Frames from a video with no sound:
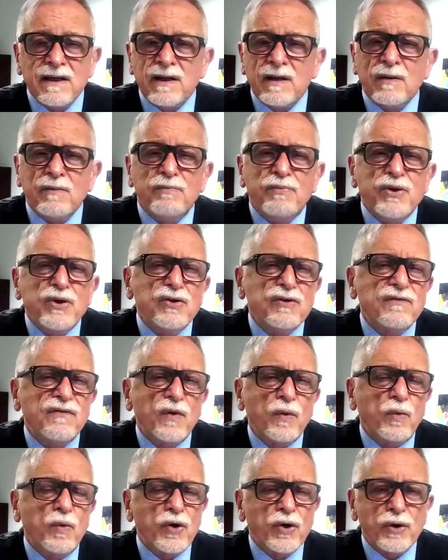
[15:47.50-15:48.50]
A
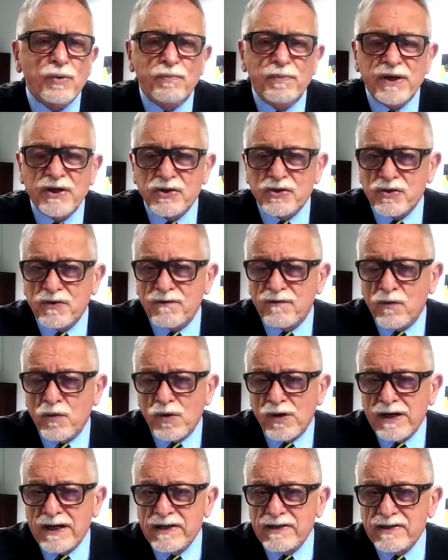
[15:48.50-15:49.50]
beautiful word picture
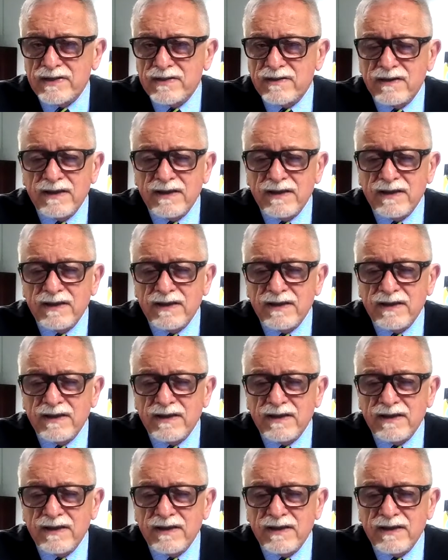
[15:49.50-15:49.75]
for us